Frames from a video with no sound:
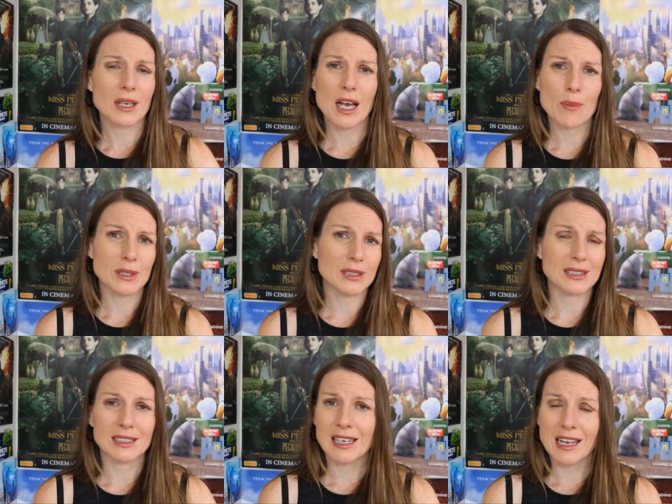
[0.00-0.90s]

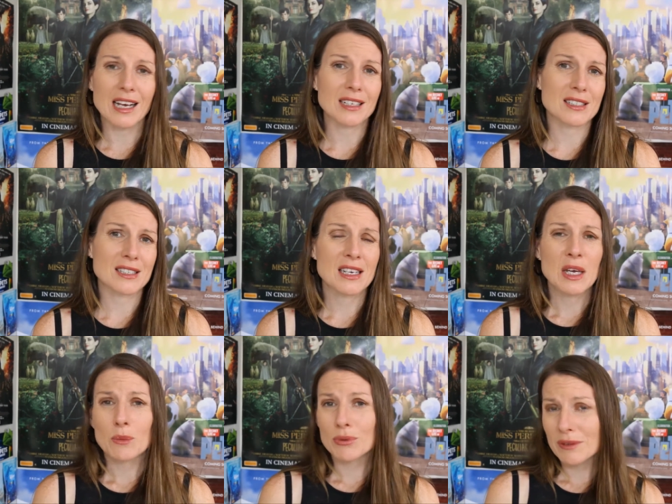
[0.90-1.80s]
upper class,
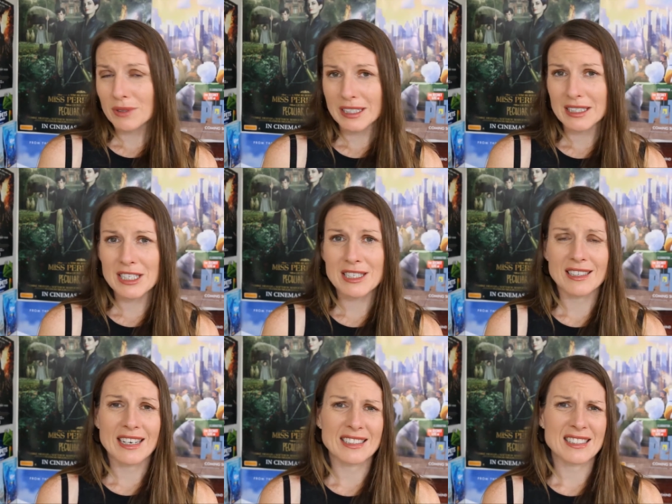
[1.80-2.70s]
privileged,
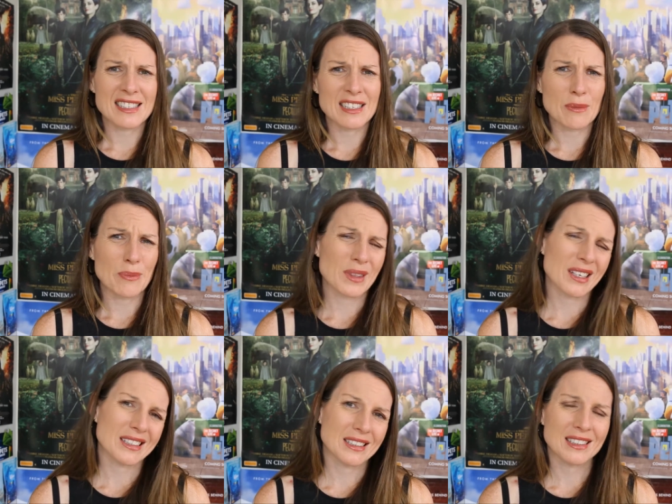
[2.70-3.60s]
and
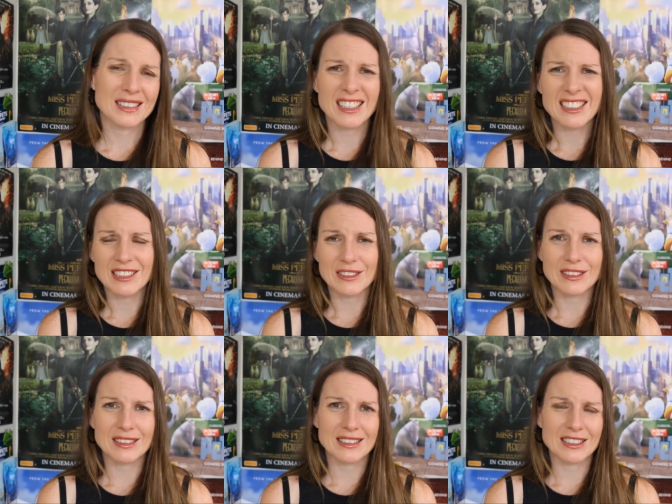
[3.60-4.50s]
I don't know,
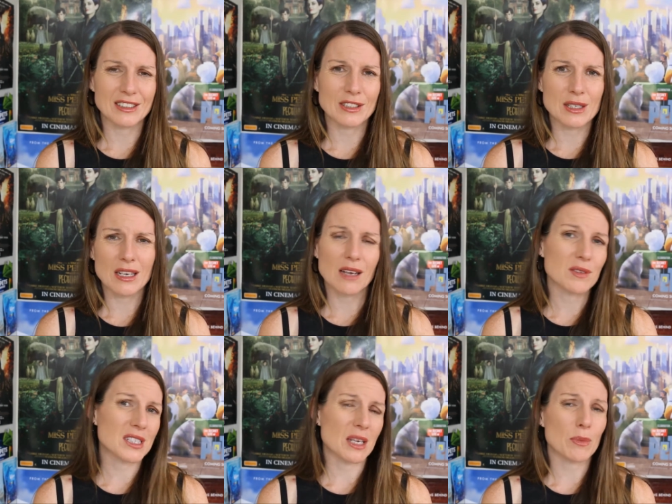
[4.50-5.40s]
you know, whose
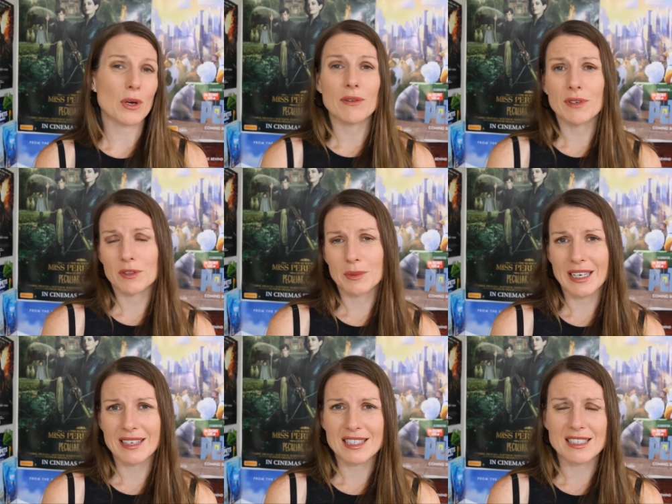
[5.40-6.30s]
lives seem perfect from
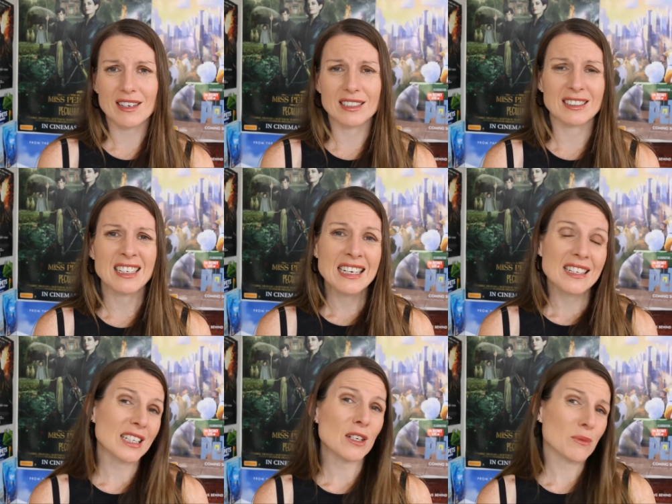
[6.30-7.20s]
the outside, and
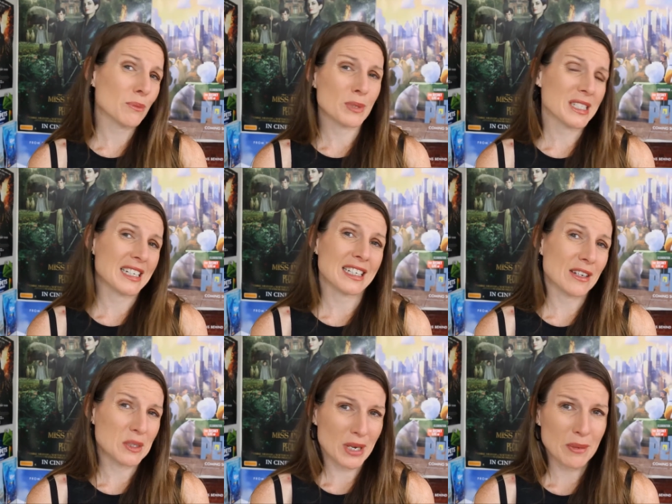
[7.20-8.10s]
they're not particularly
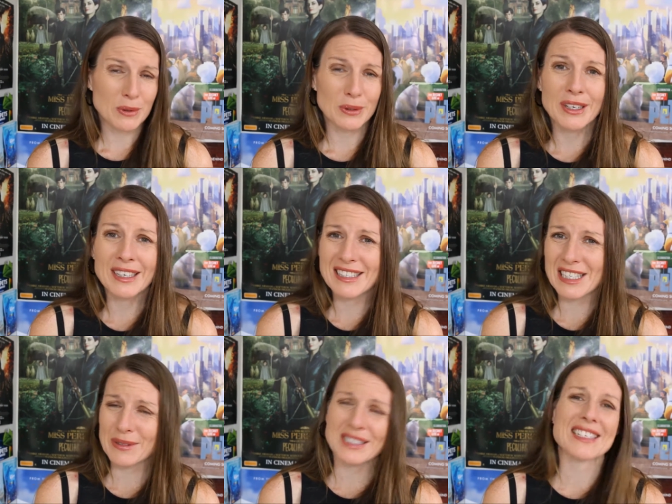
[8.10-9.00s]
nice people.
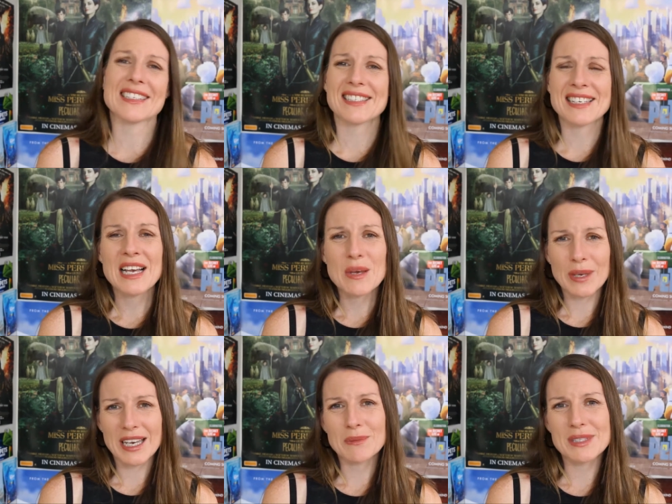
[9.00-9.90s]
So it does
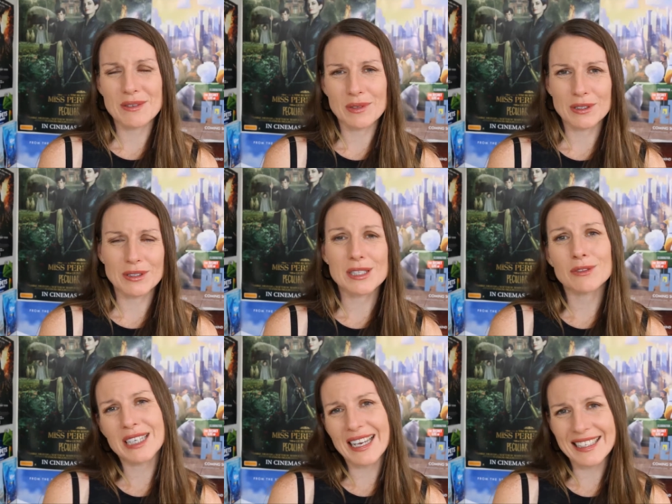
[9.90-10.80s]
become difficult to
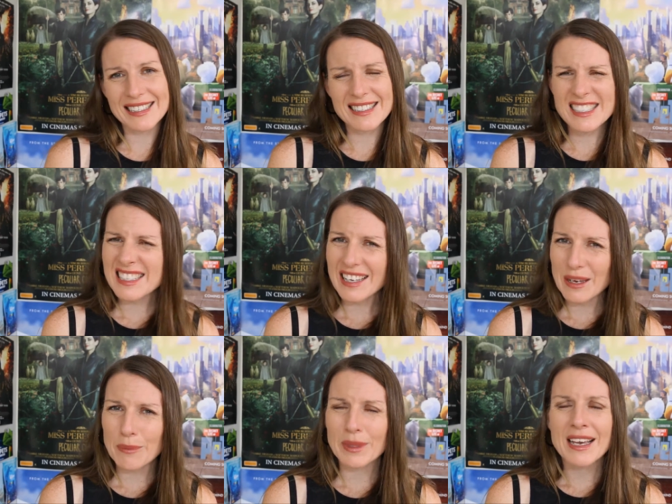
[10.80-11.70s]
relate to
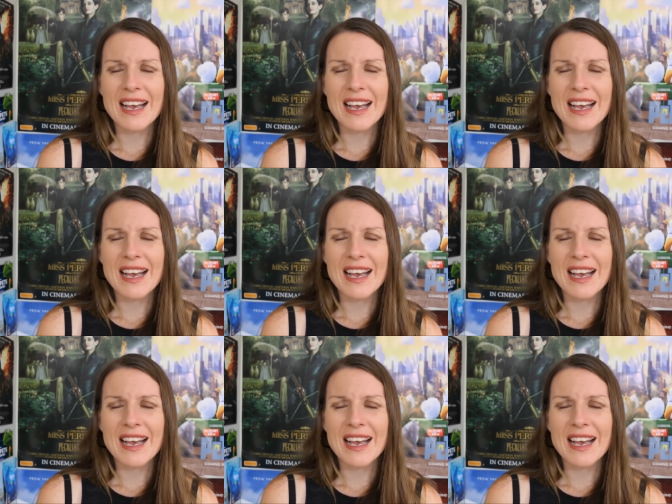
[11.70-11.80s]
them